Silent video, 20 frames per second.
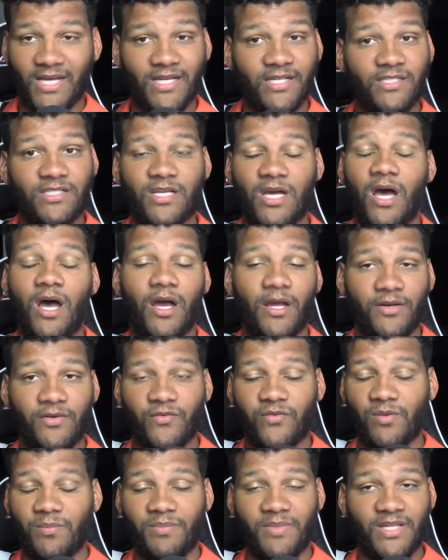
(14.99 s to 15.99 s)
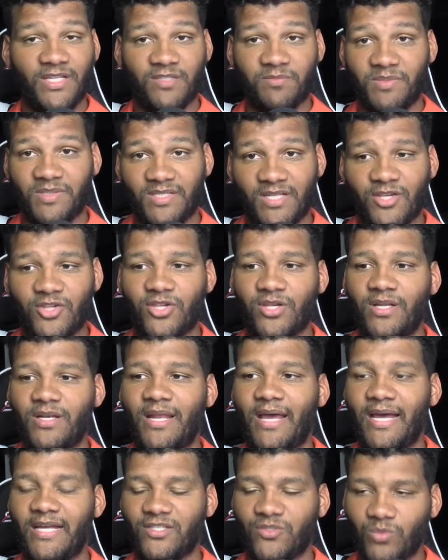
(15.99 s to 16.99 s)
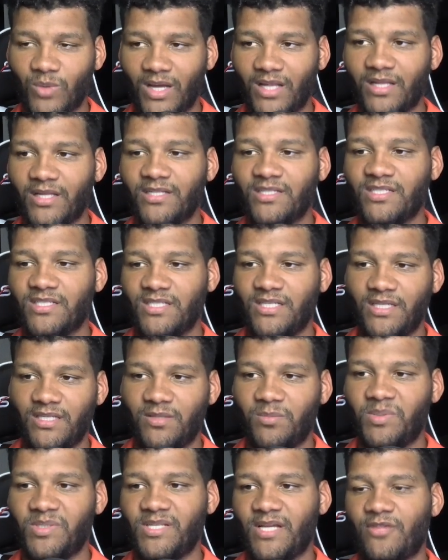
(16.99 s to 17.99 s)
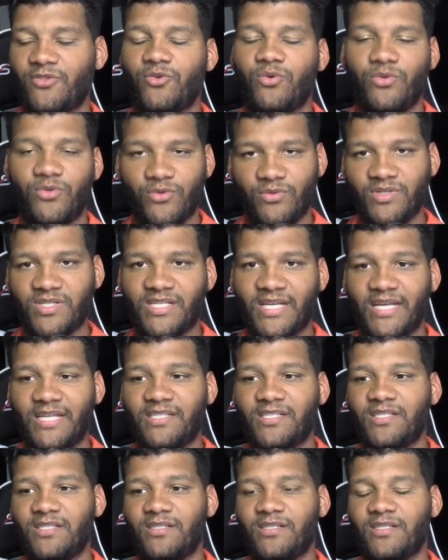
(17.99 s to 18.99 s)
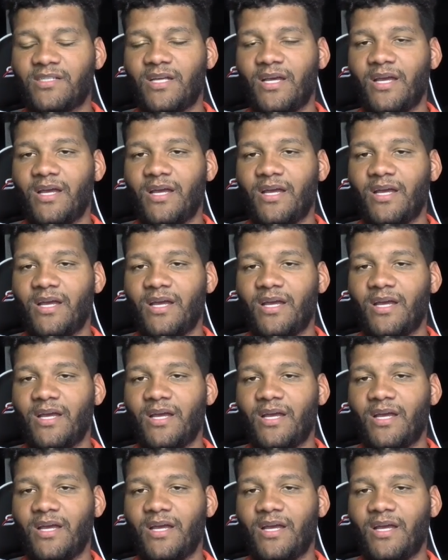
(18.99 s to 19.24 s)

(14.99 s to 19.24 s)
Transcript: a ton from this position as well as see the potential use cases,